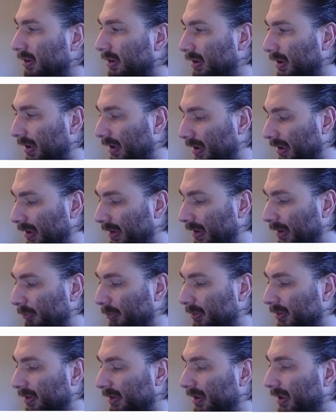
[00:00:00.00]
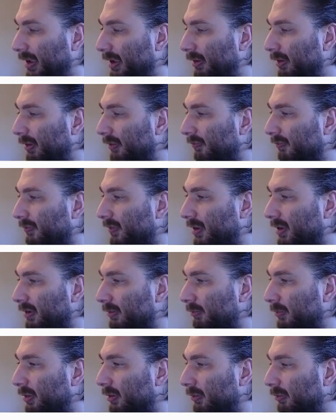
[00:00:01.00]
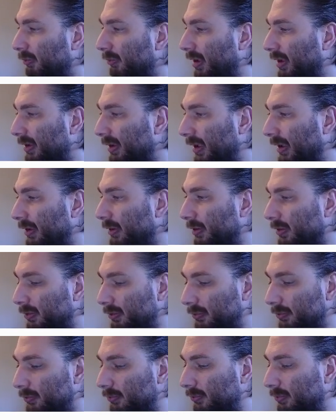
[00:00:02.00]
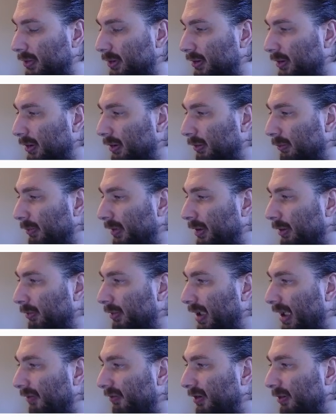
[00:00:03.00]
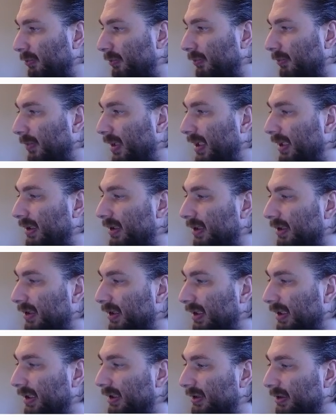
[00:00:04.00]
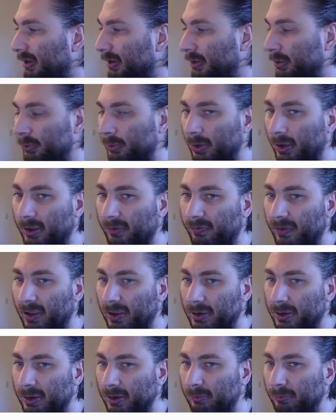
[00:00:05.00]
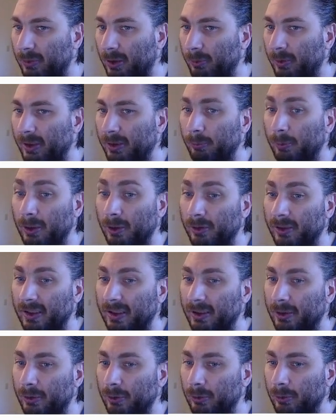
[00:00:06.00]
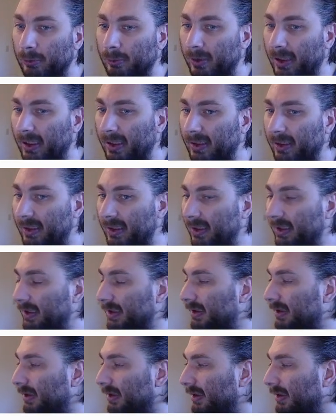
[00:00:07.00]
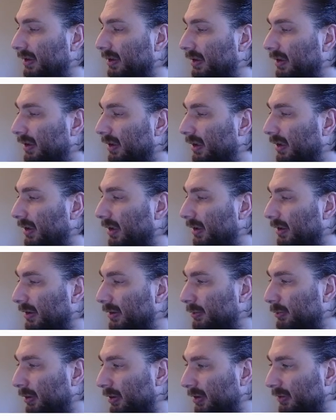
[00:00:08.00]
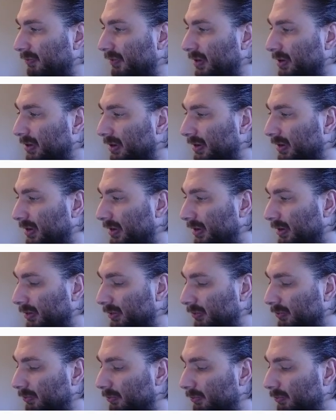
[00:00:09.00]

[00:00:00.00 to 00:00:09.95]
And it will inherit from rectangle. So we don't have to make its draw function, but we will need to create its constructor function still.